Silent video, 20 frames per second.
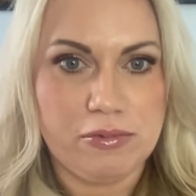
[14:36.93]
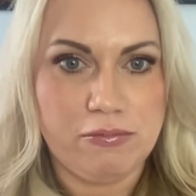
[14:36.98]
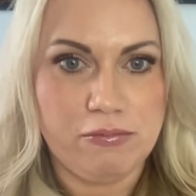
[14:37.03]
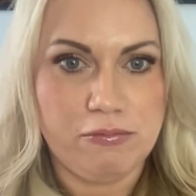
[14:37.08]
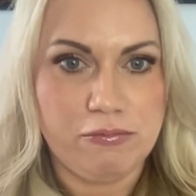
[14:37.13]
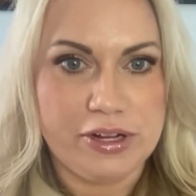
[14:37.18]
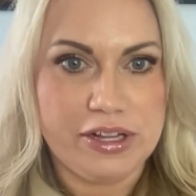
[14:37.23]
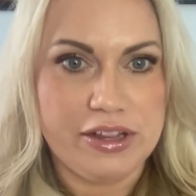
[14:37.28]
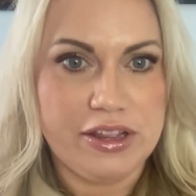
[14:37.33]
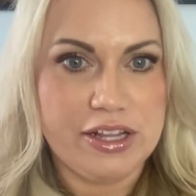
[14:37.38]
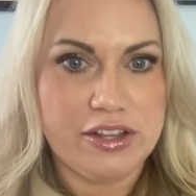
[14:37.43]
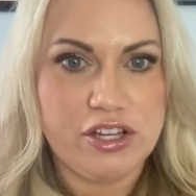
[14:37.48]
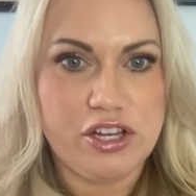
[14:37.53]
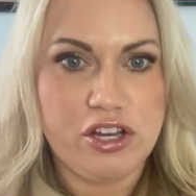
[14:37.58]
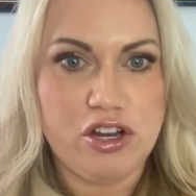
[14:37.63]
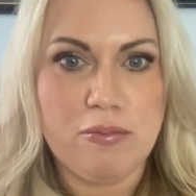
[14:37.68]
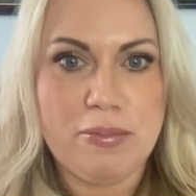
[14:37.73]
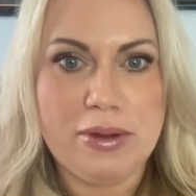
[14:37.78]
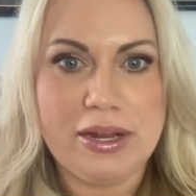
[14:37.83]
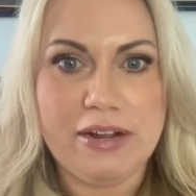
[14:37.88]
read this to
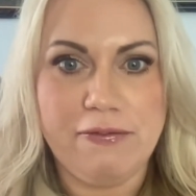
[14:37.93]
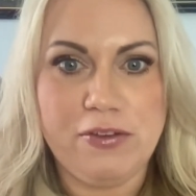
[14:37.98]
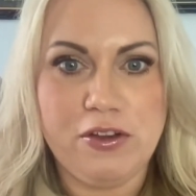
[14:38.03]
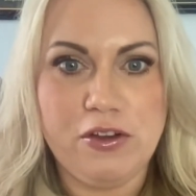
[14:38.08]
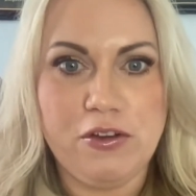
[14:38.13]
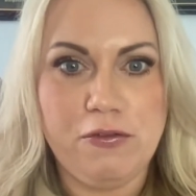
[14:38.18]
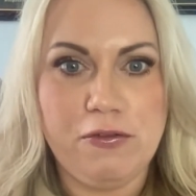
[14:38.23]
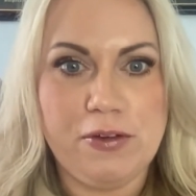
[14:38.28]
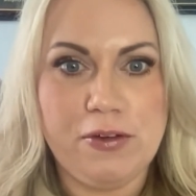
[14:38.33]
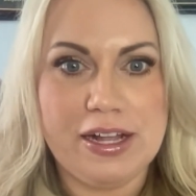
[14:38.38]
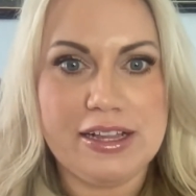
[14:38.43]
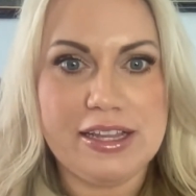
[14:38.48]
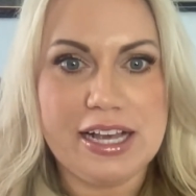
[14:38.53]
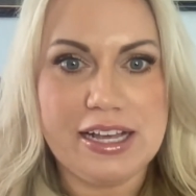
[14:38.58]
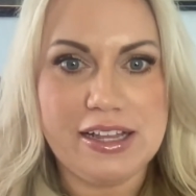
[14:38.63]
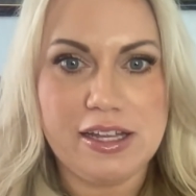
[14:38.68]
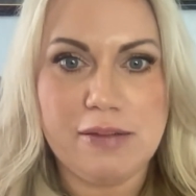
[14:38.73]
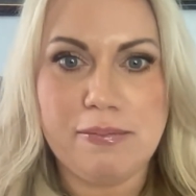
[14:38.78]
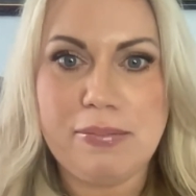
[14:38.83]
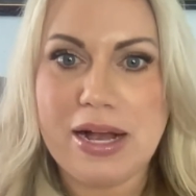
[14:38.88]
you, but if you've
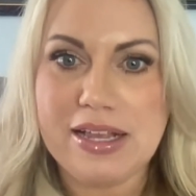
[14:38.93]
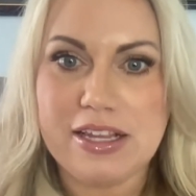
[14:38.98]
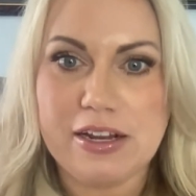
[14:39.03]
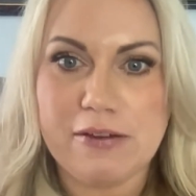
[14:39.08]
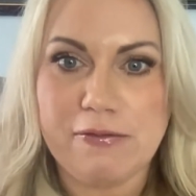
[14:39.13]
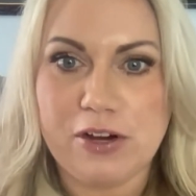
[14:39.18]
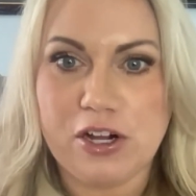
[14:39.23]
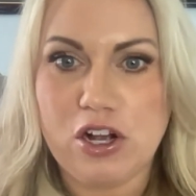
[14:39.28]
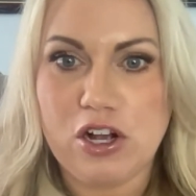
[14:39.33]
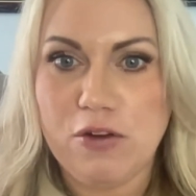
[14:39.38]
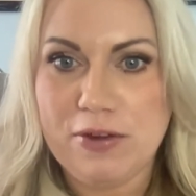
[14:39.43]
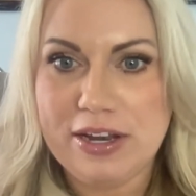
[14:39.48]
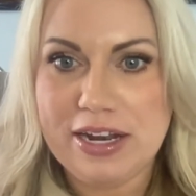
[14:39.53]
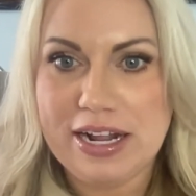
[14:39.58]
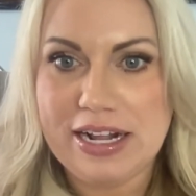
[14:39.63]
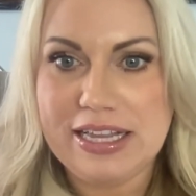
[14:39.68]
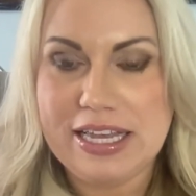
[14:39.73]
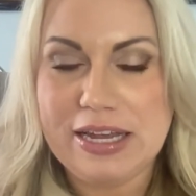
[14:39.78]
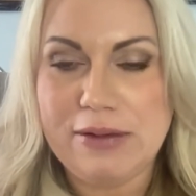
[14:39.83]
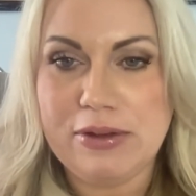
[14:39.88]
tested positive for
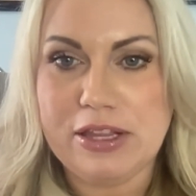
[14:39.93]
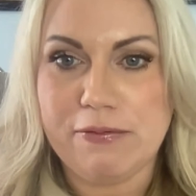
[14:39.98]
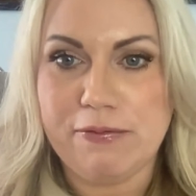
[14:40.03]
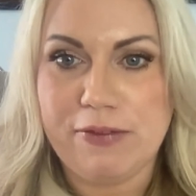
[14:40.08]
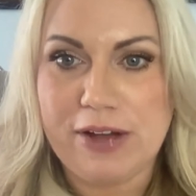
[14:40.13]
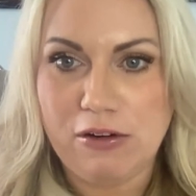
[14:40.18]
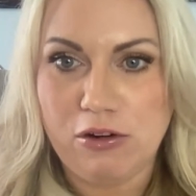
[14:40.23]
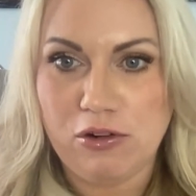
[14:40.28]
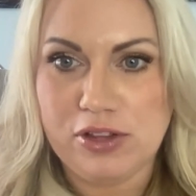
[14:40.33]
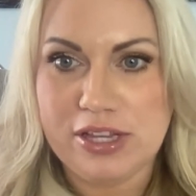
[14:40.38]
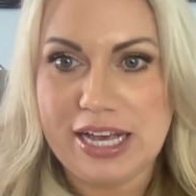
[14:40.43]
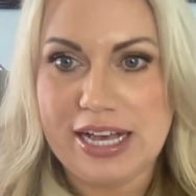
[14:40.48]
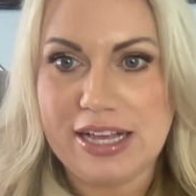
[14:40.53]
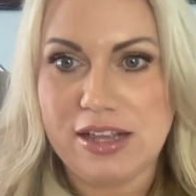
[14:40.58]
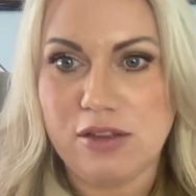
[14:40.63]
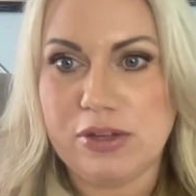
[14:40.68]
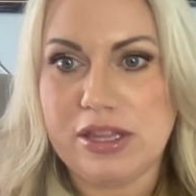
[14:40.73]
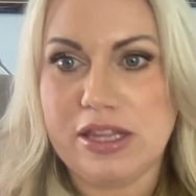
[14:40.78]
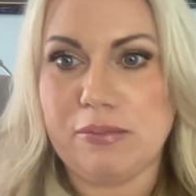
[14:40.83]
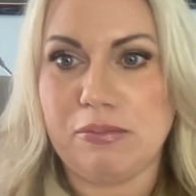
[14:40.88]
COVID-19 with a viral test
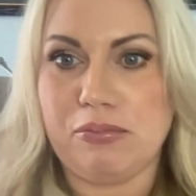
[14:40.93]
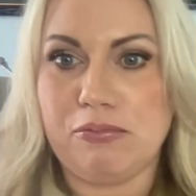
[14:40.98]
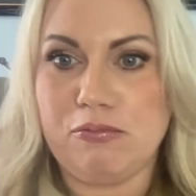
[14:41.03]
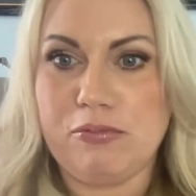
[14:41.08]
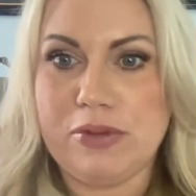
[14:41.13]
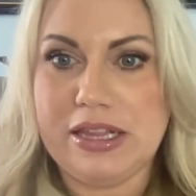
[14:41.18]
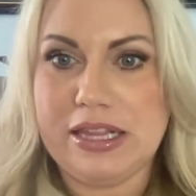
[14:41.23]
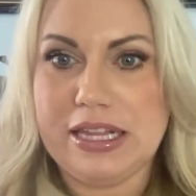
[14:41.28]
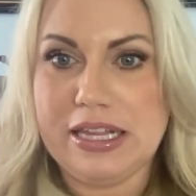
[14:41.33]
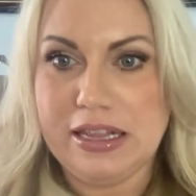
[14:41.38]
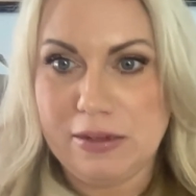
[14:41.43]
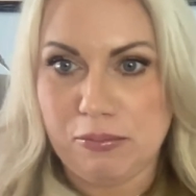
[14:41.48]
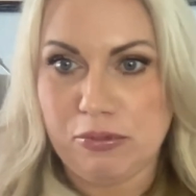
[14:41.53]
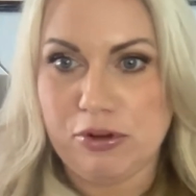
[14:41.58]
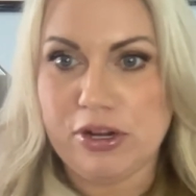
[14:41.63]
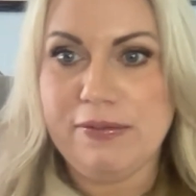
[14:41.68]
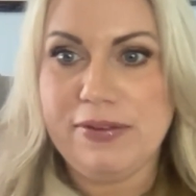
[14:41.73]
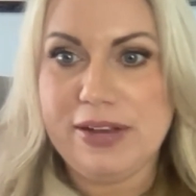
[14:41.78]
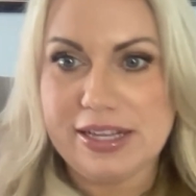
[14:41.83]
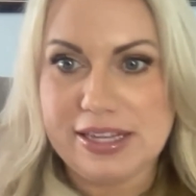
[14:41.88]
within the
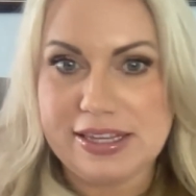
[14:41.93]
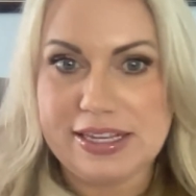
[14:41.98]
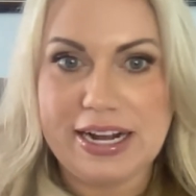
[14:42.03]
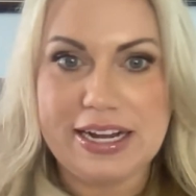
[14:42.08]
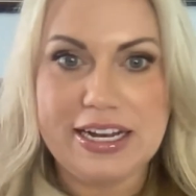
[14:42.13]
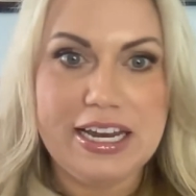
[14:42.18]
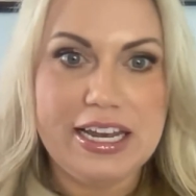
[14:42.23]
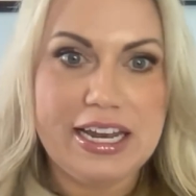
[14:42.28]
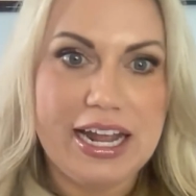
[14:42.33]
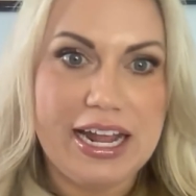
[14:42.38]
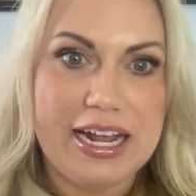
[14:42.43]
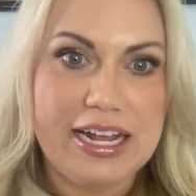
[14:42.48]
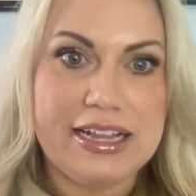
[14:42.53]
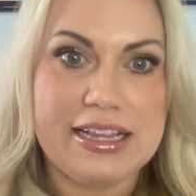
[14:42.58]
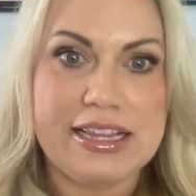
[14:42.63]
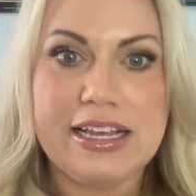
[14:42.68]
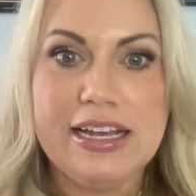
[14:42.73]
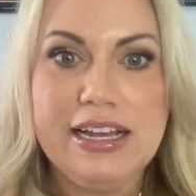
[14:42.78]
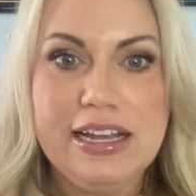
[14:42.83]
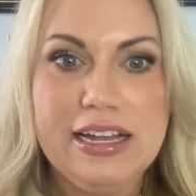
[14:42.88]
previous 90
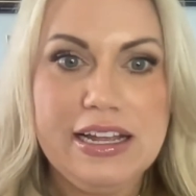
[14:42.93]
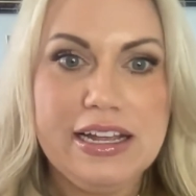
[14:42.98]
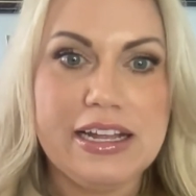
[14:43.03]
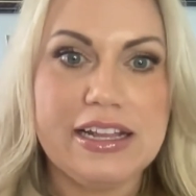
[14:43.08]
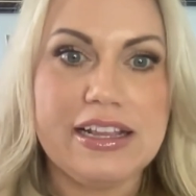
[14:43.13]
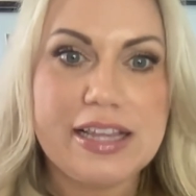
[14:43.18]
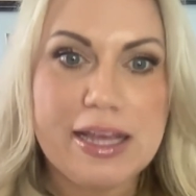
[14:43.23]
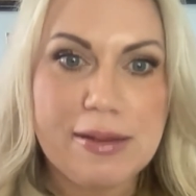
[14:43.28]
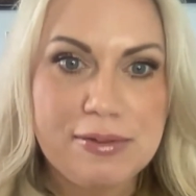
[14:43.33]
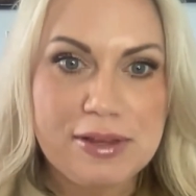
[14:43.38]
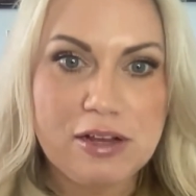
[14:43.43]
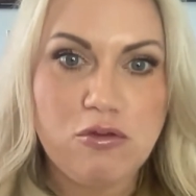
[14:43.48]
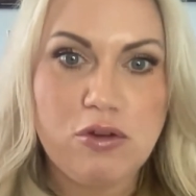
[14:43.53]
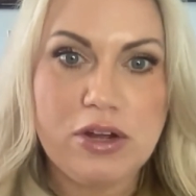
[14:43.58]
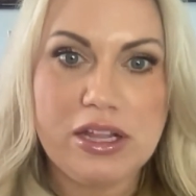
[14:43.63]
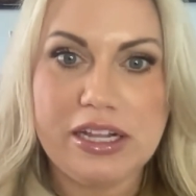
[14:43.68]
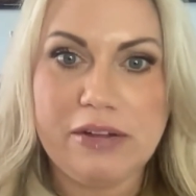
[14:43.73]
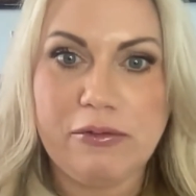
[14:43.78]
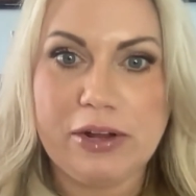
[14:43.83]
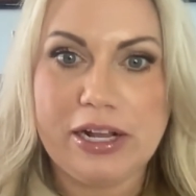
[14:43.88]
days and
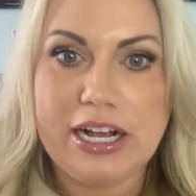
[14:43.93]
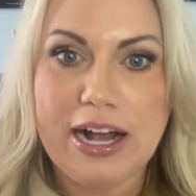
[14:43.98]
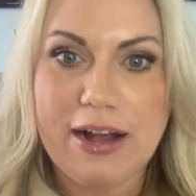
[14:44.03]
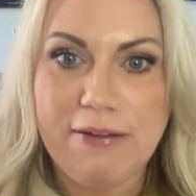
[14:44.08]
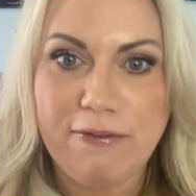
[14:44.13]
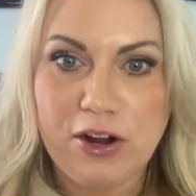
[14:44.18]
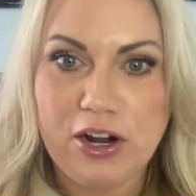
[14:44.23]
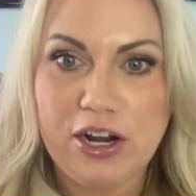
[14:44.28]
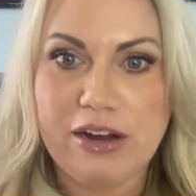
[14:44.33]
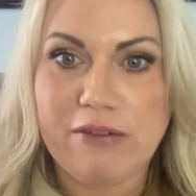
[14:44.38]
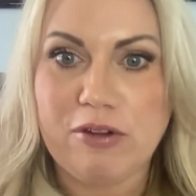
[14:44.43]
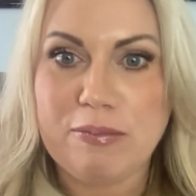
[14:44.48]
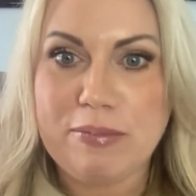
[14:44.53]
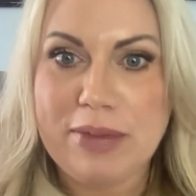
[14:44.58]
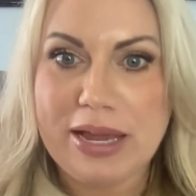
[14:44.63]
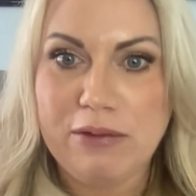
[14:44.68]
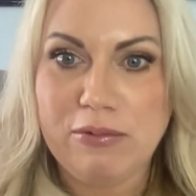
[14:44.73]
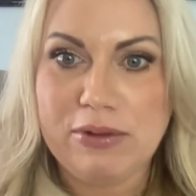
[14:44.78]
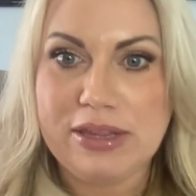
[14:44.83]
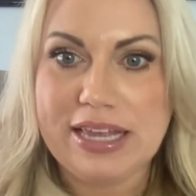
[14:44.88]
subsequently recovered and
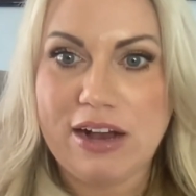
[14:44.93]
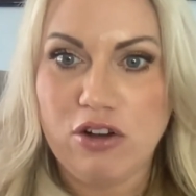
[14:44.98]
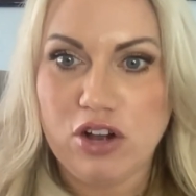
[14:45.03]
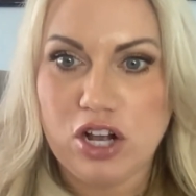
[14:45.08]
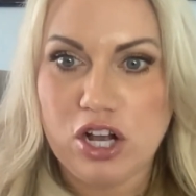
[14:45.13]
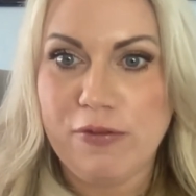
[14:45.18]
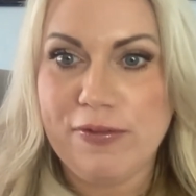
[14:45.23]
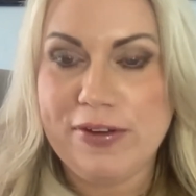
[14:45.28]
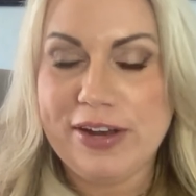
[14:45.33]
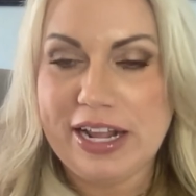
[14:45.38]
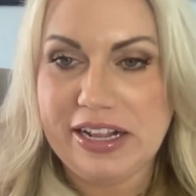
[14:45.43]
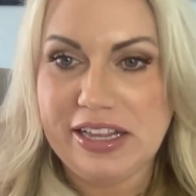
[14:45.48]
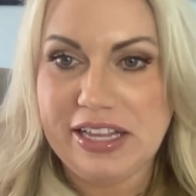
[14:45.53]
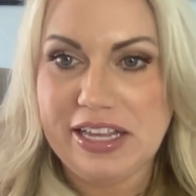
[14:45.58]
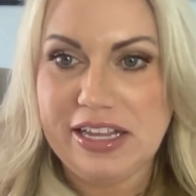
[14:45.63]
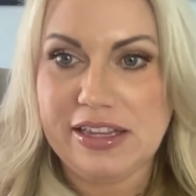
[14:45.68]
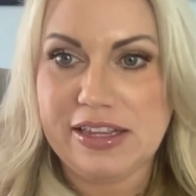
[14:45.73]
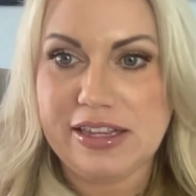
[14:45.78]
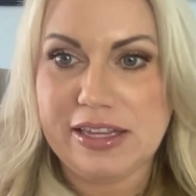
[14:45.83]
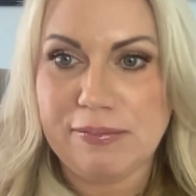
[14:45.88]
remain without
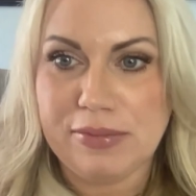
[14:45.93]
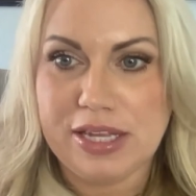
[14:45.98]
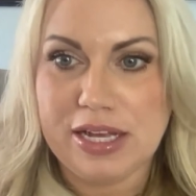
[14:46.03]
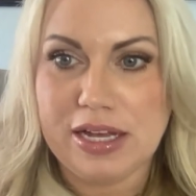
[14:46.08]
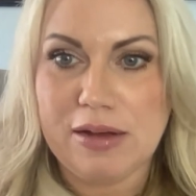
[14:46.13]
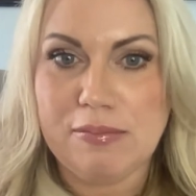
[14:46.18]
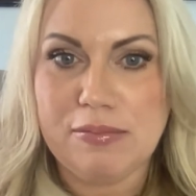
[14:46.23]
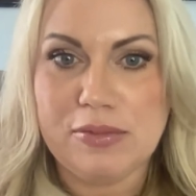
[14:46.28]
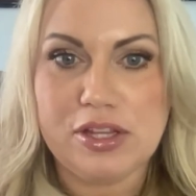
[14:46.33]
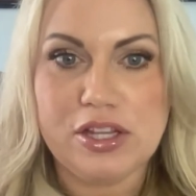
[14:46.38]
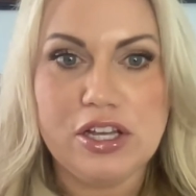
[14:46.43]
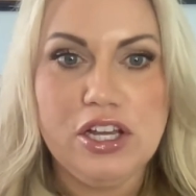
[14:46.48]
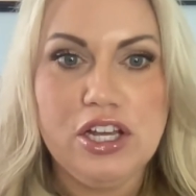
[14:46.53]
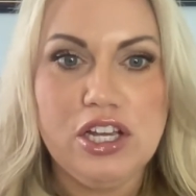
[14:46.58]
COVID-19 symptoms,